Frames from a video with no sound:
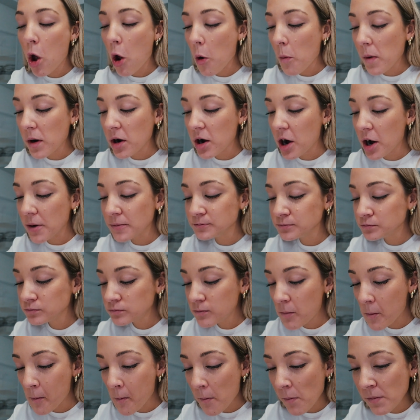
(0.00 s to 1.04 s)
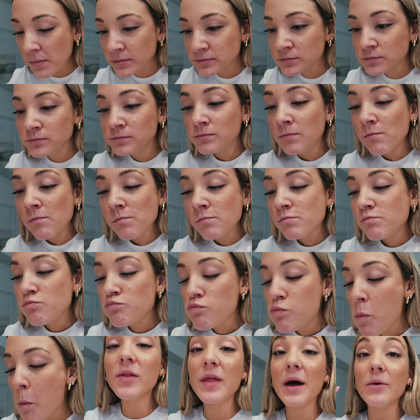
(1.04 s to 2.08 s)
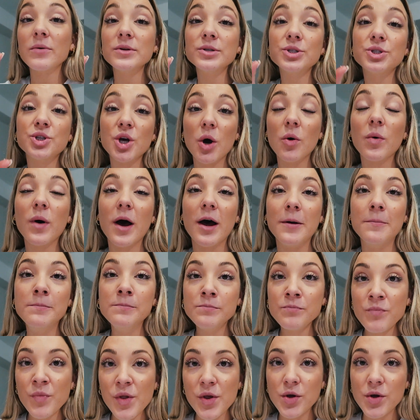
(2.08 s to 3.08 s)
Oh my God. That was so good.